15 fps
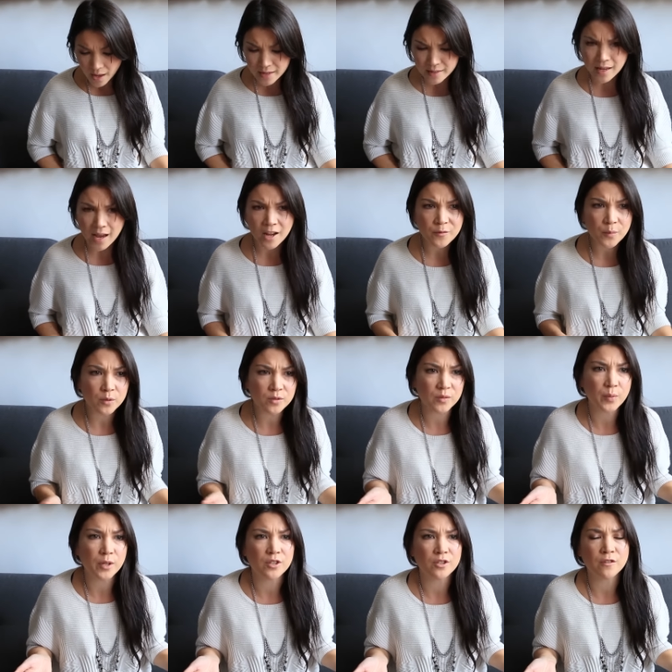And yeah, I've
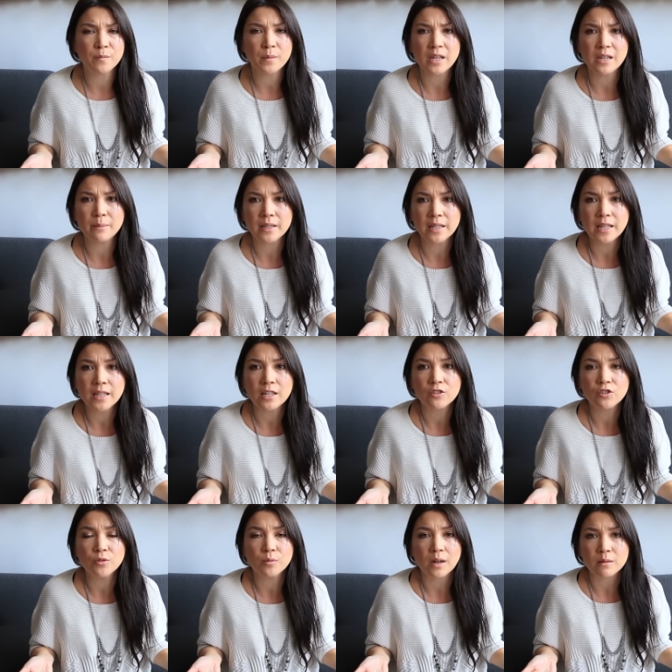posted pictures of me in a
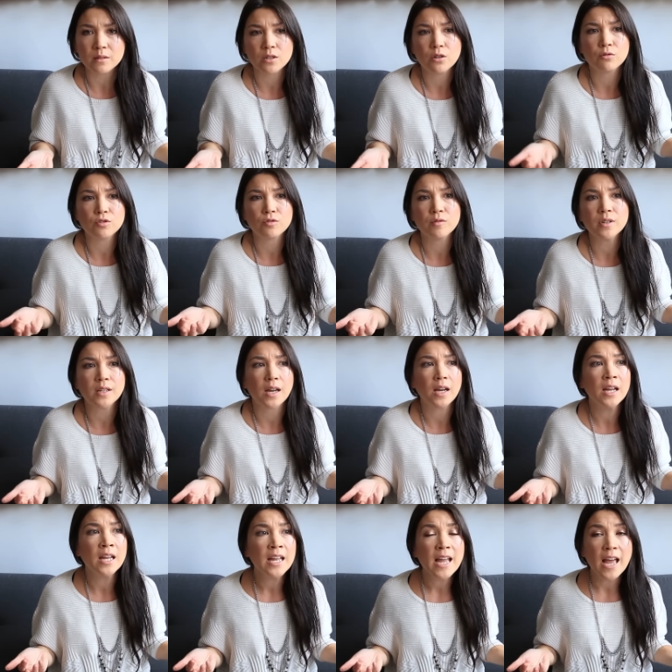bikini too when I was in Costa Rica,